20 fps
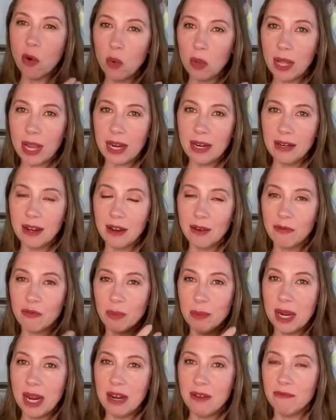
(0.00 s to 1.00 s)
folate
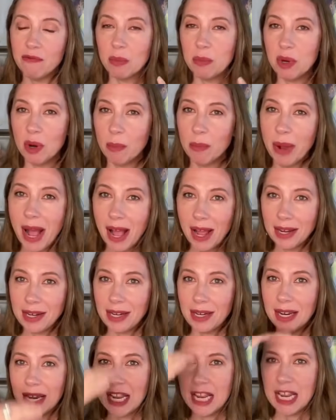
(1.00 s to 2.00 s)
from getting from your
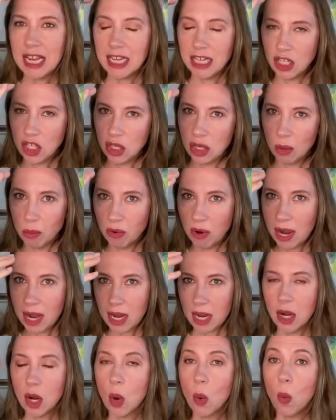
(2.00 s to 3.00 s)
body into your
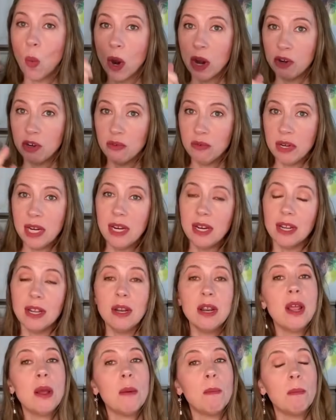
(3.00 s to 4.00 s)
brain where you need
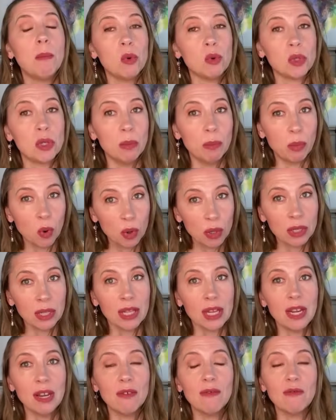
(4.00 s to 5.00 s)
it, most
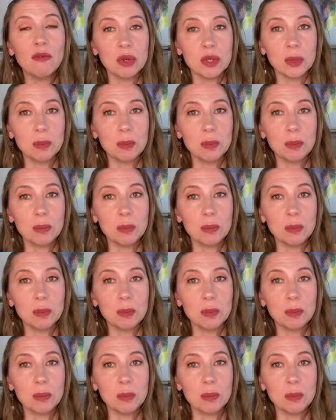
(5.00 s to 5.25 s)
importantly, for